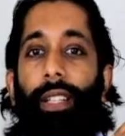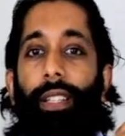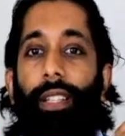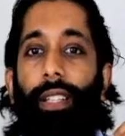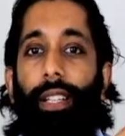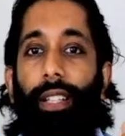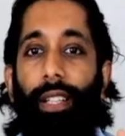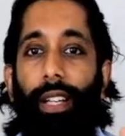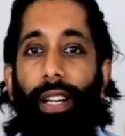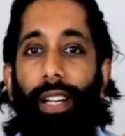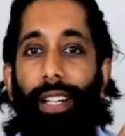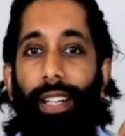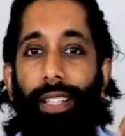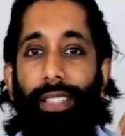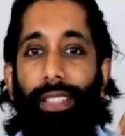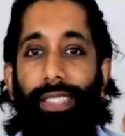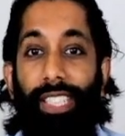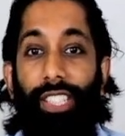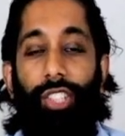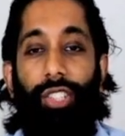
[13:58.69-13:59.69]

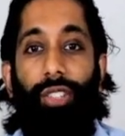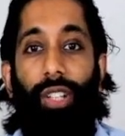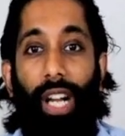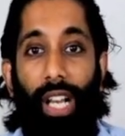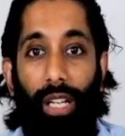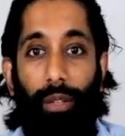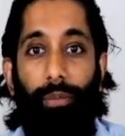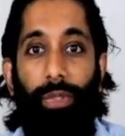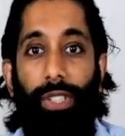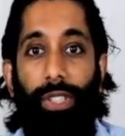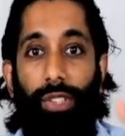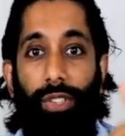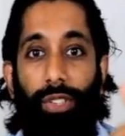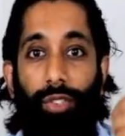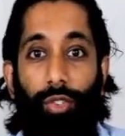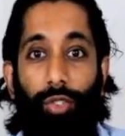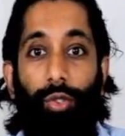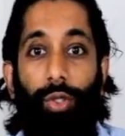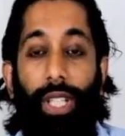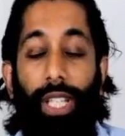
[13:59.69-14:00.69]
that digital elements
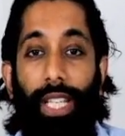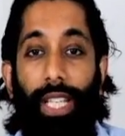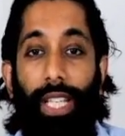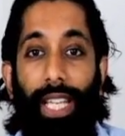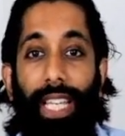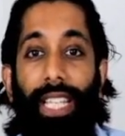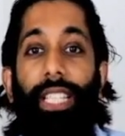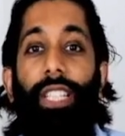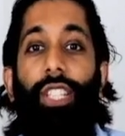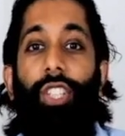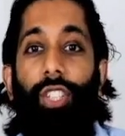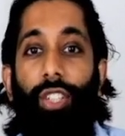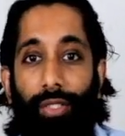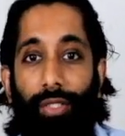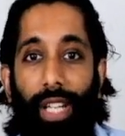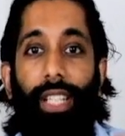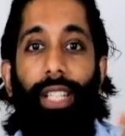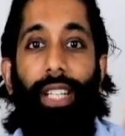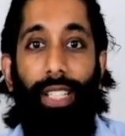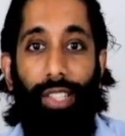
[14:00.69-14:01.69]
to
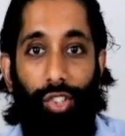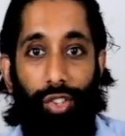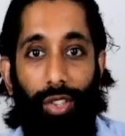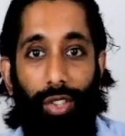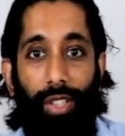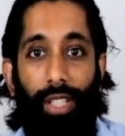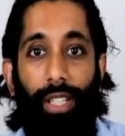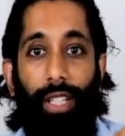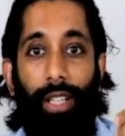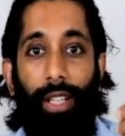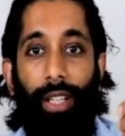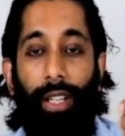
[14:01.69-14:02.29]
integrate into the